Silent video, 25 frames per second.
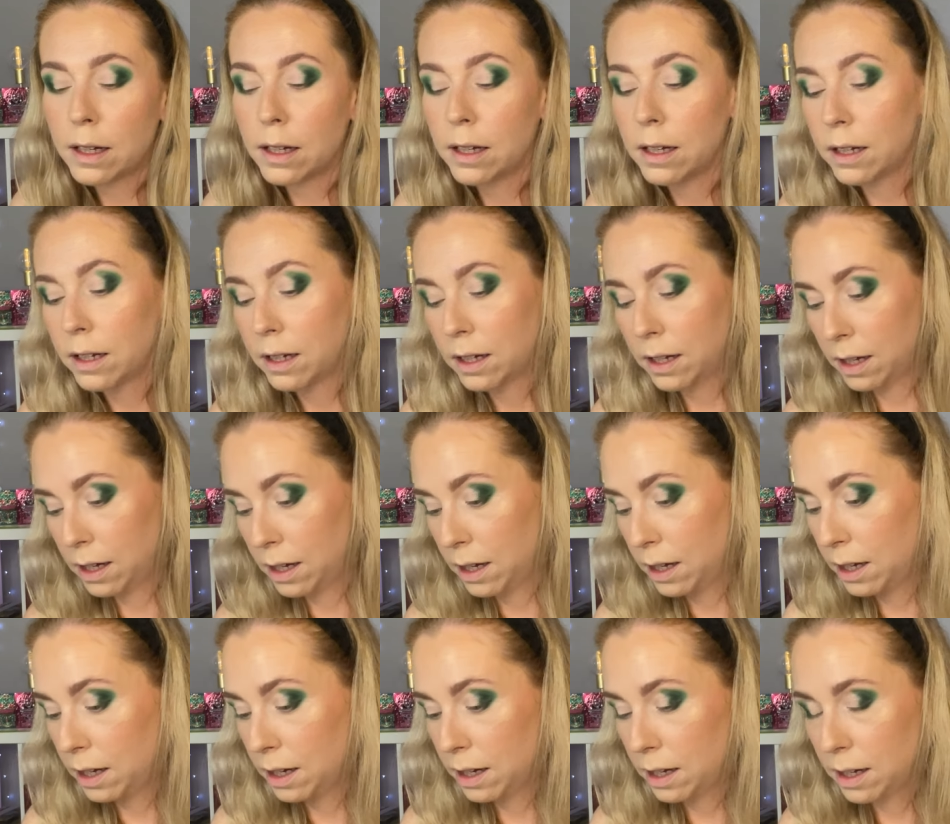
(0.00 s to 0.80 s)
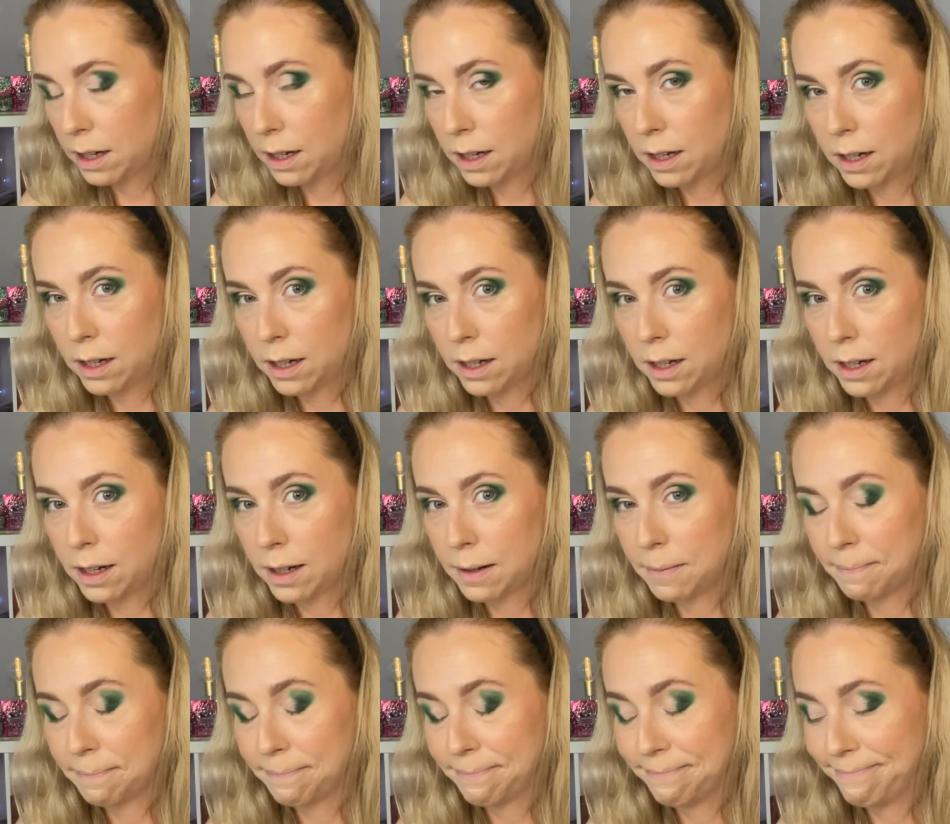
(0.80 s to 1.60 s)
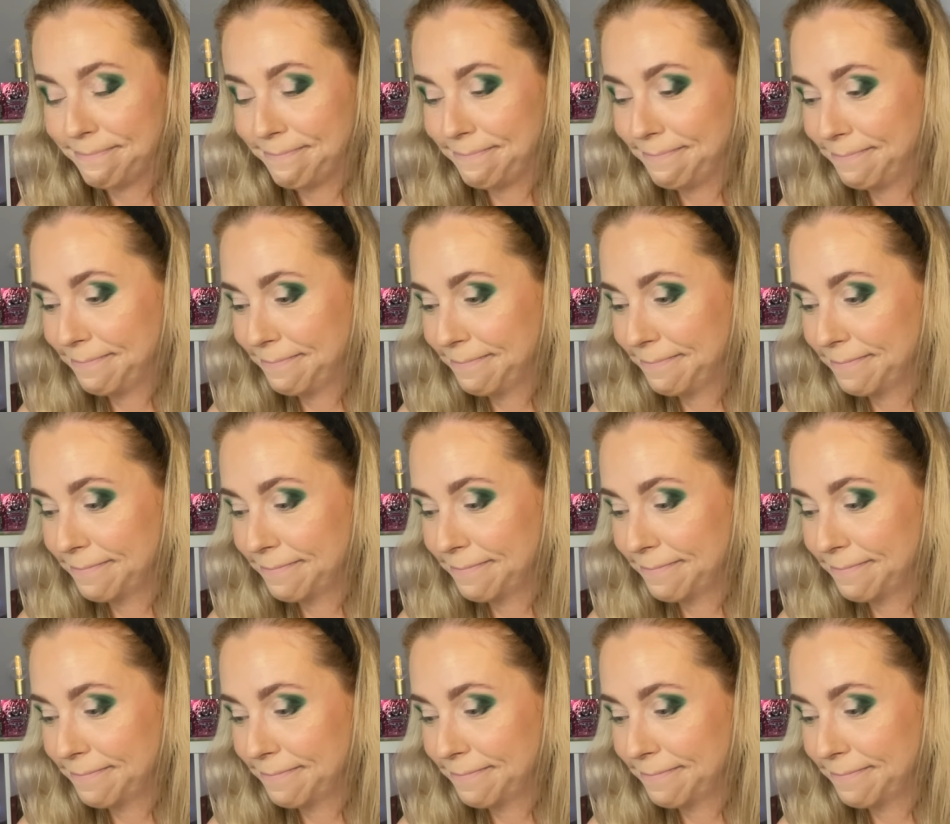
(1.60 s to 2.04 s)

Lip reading: (no one is talking)